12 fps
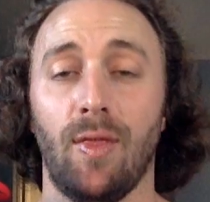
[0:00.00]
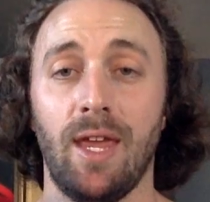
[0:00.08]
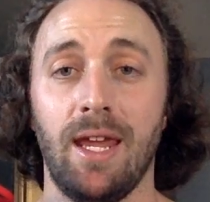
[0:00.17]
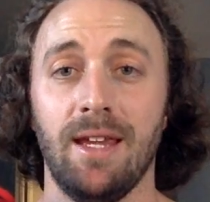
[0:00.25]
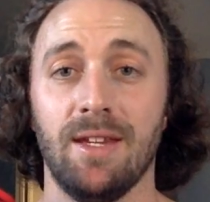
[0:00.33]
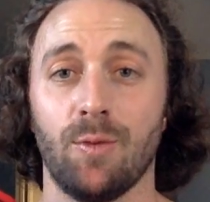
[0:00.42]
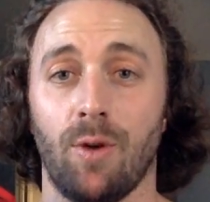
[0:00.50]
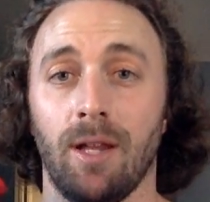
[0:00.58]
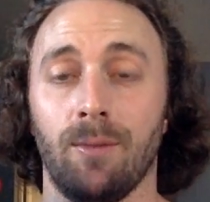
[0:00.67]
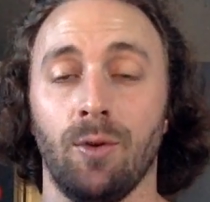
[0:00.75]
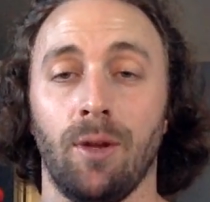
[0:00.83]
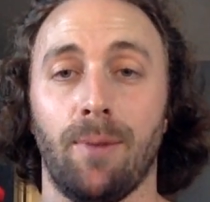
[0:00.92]
these while
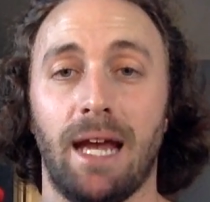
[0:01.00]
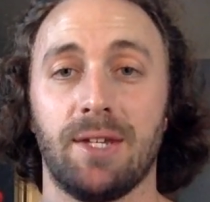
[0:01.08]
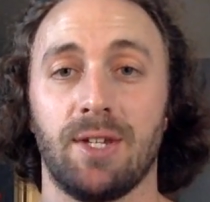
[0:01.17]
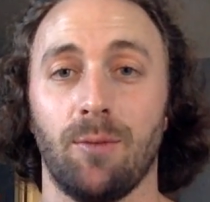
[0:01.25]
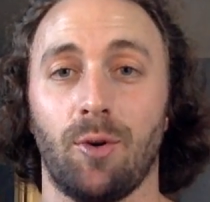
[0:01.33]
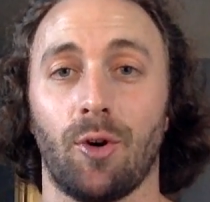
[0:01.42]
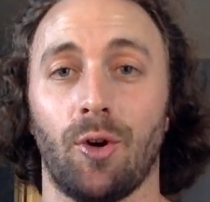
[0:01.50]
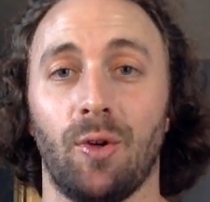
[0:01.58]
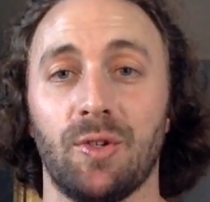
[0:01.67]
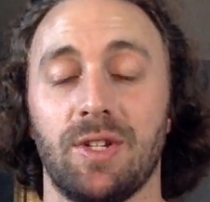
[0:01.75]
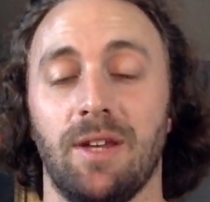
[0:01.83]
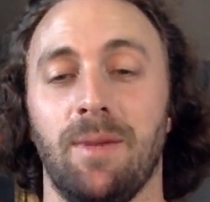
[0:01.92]
I'm doing bicep
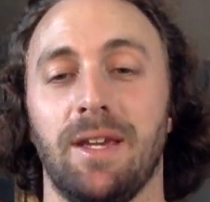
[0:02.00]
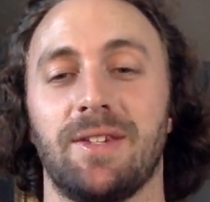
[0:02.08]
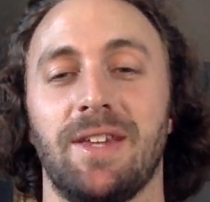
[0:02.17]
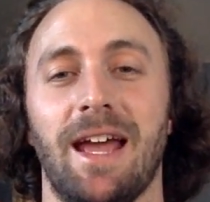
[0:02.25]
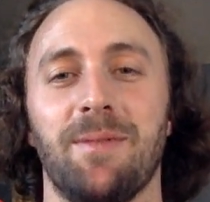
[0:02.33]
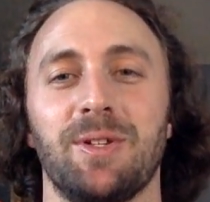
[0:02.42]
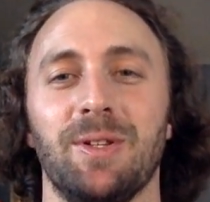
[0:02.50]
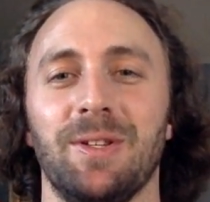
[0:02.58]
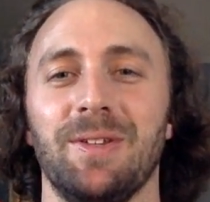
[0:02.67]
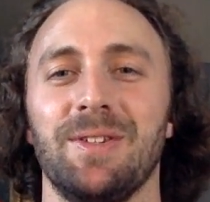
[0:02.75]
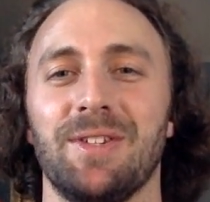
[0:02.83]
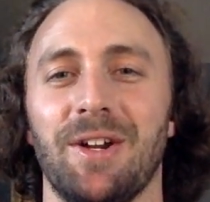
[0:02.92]
curls. It makes
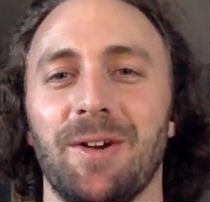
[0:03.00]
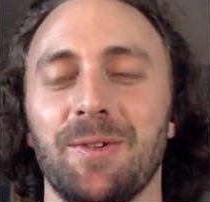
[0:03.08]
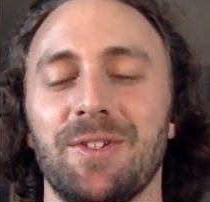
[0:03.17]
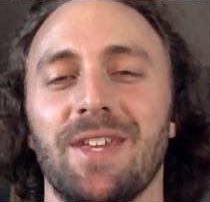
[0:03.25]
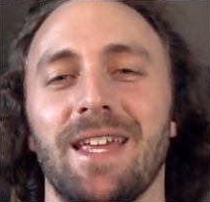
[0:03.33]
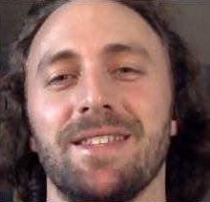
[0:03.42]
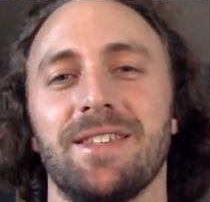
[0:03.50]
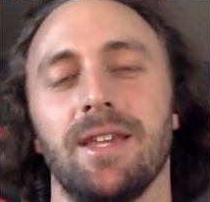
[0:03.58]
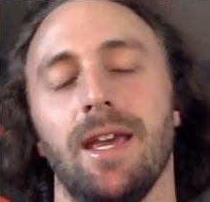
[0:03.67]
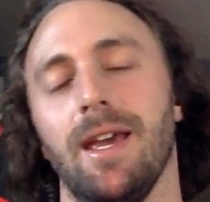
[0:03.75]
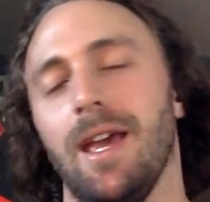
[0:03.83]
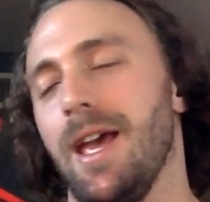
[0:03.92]
absolutely zero
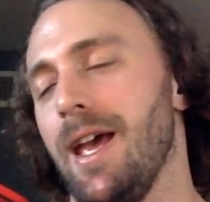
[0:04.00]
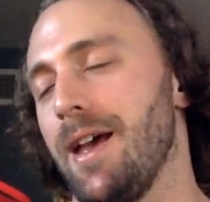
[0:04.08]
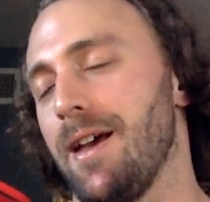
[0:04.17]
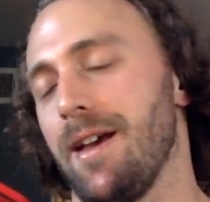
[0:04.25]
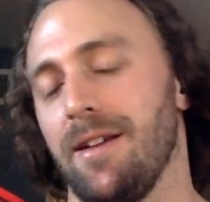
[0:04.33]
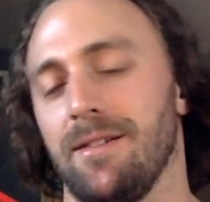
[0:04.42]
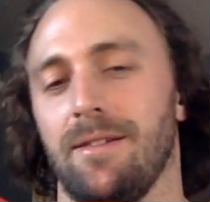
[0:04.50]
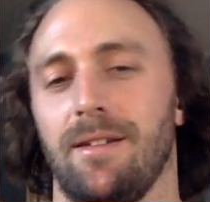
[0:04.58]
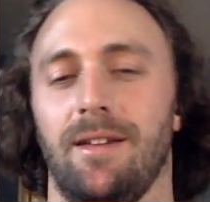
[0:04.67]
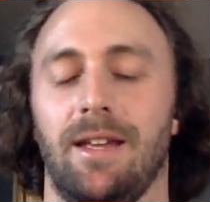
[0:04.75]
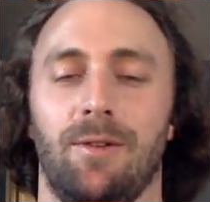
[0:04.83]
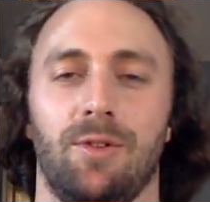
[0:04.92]
sense.
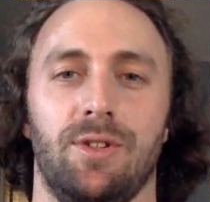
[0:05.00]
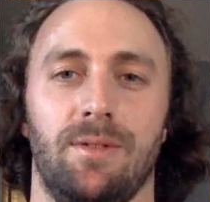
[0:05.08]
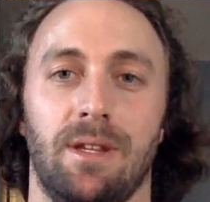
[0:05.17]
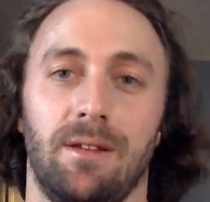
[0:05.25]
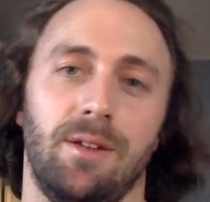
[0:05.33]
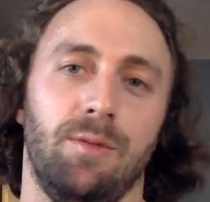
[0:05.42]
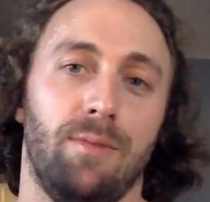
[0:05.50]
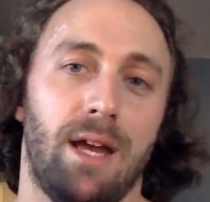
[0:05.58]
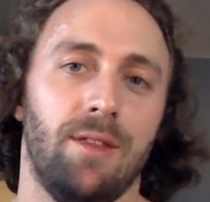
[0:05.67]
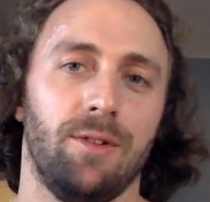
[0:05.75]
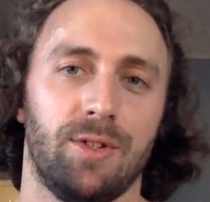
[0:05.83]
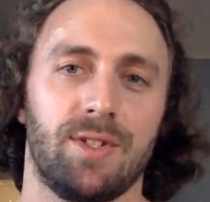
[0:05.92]
That would, you
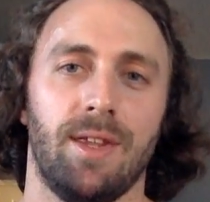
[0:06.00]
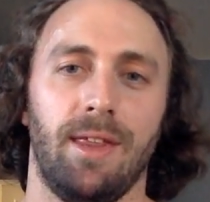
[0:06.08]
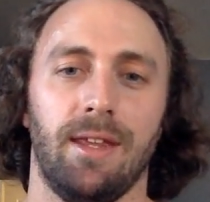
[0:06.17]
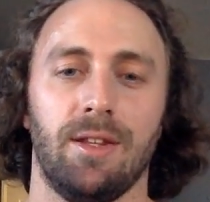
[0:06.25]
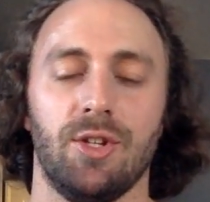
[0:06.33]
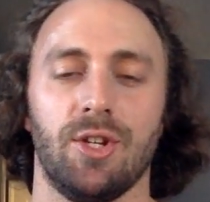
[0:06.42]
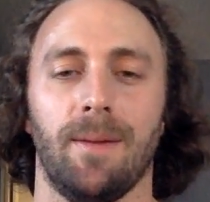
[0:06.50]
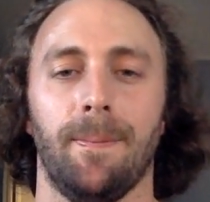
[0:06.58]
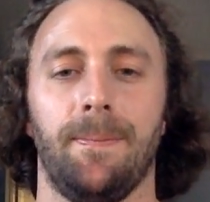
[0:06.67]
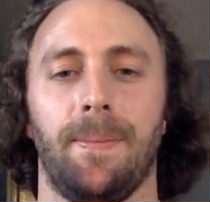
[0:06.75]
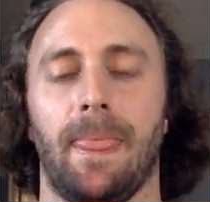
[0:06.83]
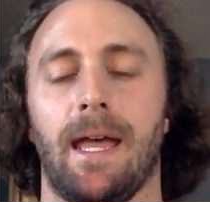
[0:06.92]
might look silly in the gym.
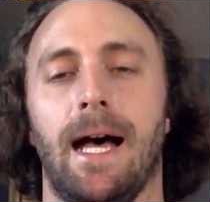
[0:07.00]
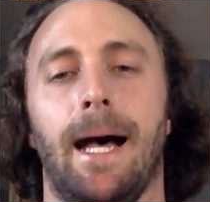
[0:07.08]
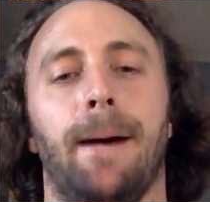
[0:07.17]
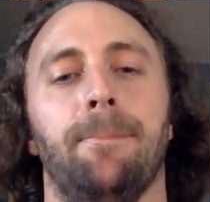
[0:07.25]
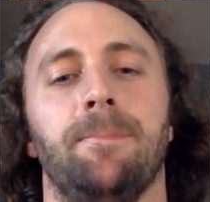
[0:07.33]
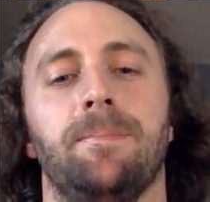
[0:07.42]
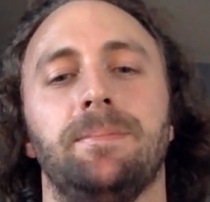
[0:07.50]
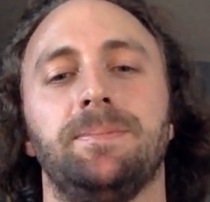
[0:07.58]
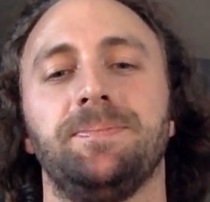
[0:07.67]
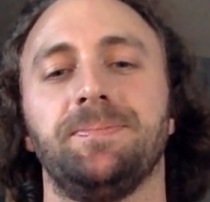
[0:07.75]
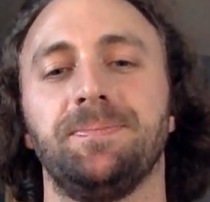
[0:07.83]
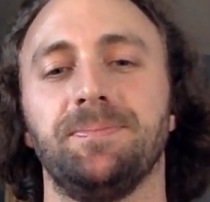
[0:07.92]
Um,
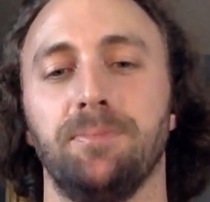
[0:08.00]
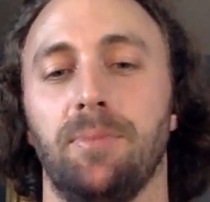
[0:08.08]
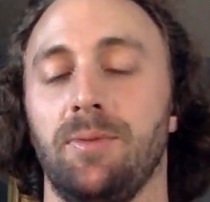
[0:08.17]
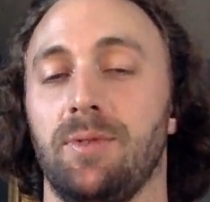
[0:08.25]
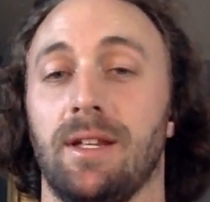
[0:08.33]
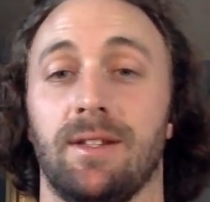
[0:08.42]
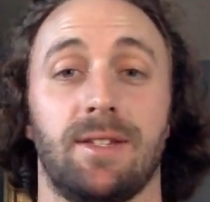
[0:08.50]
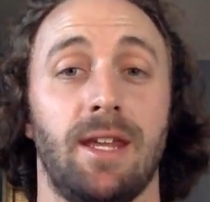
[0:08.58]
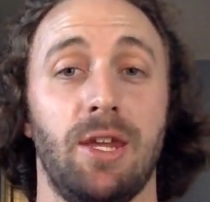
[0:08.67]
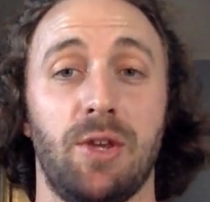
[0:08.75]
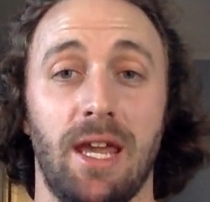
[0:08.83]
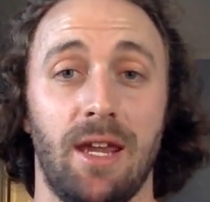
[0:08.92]
Doesn't
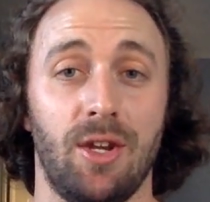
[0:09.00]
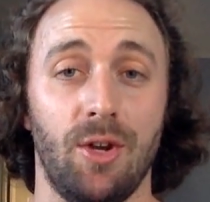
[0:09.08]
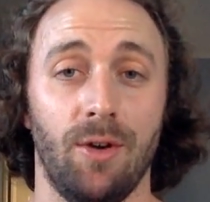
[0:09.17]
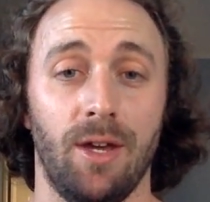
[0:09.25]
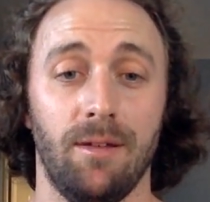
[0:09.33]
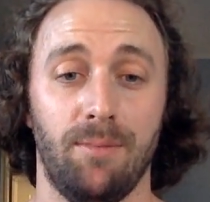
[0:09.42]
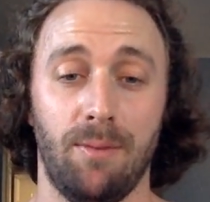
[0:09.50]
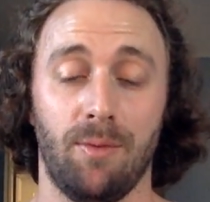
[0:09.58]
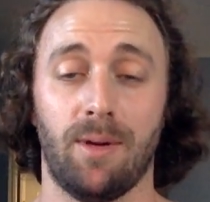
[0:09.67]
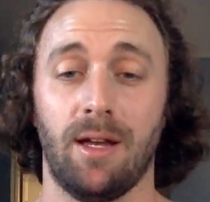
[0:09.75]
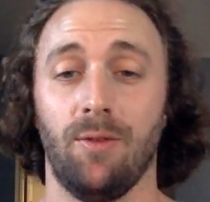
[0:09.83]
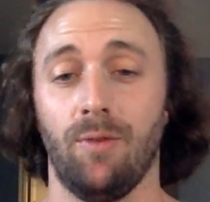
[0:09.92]
say you can't do it. People
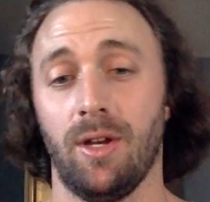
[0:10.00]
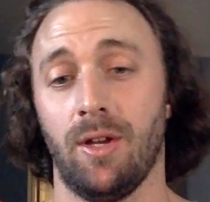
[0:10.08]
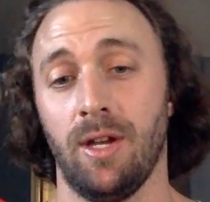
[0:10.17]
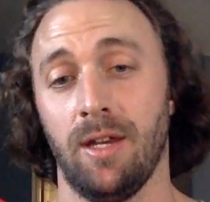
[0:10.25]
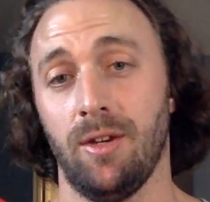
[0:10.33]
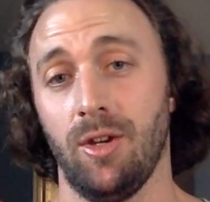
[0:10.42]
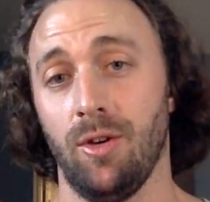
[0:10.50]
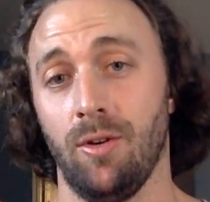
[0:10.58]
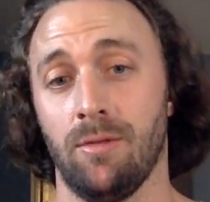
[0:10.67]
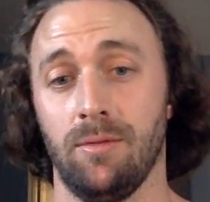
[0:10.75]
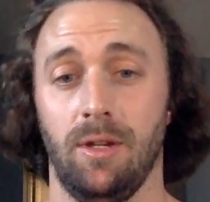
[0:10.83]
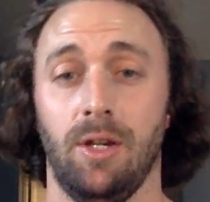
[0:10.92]
probably will and
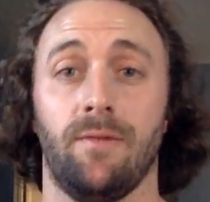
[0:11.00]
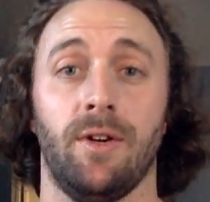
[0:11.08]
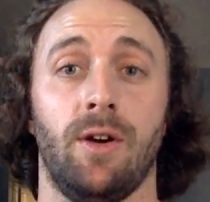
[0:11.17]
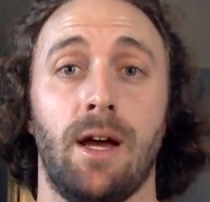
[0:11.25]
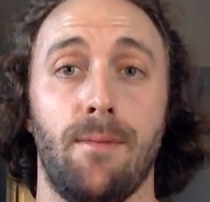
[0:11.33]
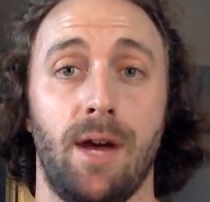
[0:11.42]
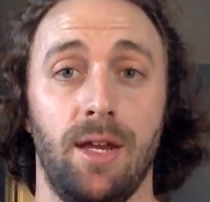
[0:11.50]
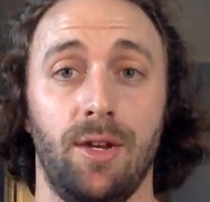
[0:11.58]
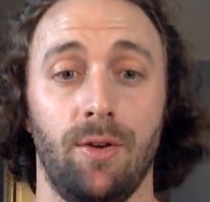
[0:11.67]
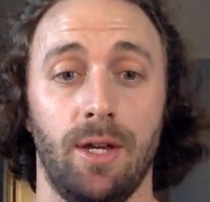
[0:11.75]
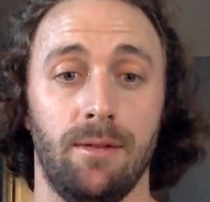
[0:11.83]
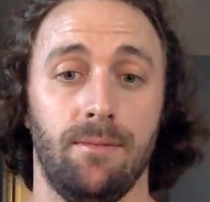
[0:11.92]
do. You never know. I might
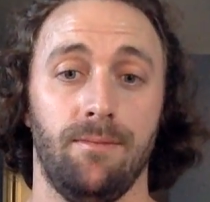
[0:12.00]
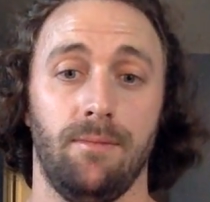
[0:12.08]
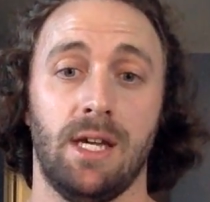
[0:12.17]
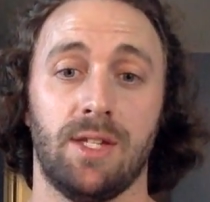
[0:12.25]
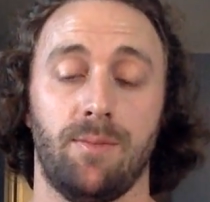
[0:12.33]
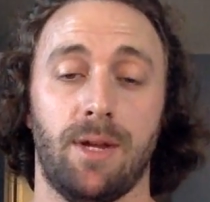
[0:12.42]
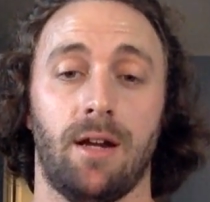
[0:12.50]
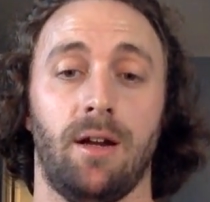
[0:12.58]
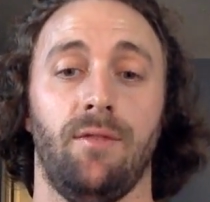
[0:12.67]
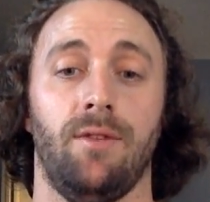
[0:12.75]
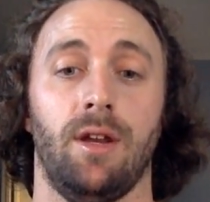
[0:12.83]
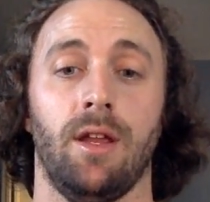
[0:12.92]
do it as a
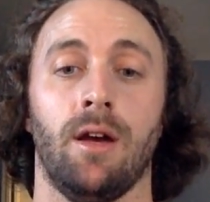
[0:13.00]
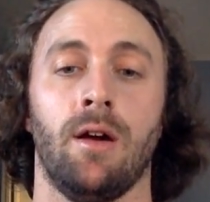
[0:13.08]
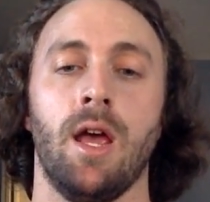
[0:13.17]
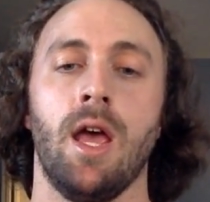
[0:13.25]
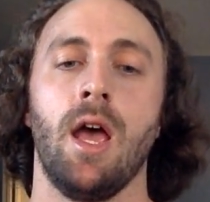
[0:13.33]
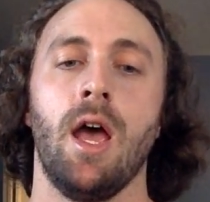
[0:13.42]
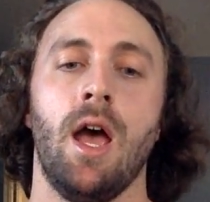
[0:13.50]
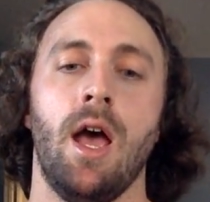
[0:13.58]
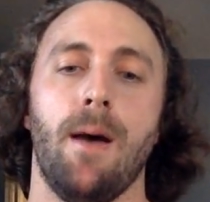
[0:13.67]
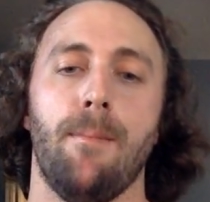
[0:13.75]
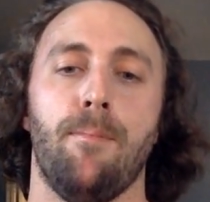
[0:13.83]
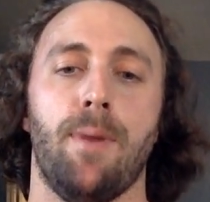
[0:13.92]
parody video.
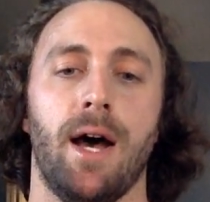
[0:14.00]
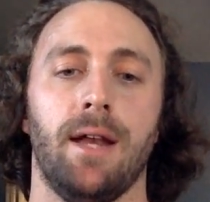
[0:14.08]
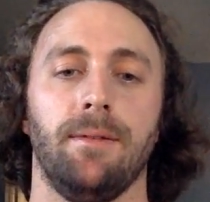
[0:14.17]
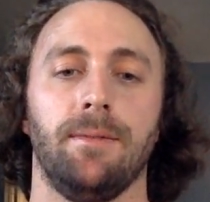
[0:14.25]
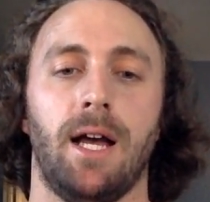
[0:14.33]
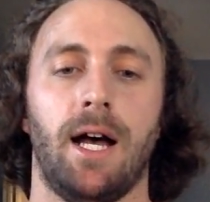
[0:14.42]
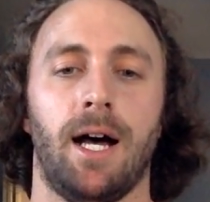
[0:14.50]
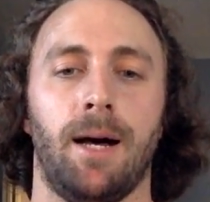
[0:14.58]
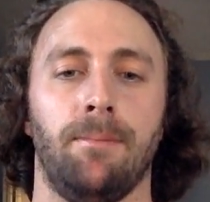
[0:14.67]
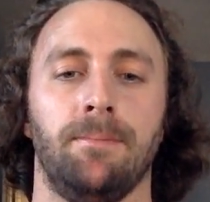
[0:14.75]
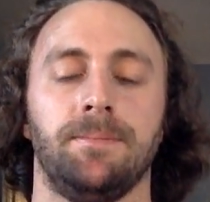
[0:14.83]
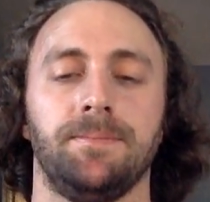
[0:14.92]
But
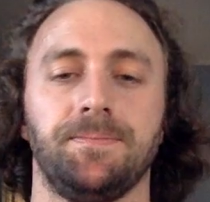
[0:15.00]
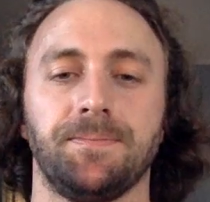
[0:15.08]
um,